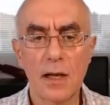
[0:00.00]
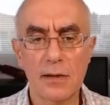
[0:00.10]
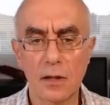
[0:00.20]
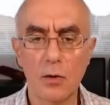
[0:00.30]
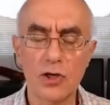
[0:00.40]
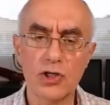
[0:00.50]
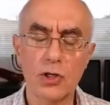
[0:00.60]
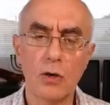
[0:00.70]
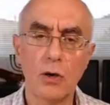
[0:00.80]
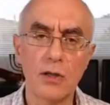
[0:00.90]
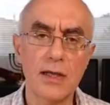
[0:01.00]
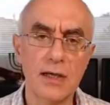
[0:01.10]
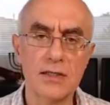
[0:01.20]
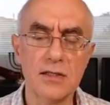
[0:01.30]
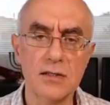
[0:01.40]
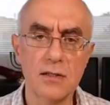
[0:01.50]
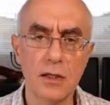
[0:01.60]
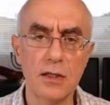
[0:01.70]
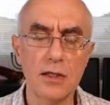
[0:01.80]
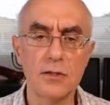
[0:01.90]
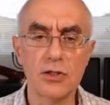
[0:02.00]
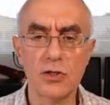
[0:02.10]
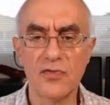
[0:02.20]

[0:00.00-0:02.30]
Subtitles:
And the Lord is calling us, the leaders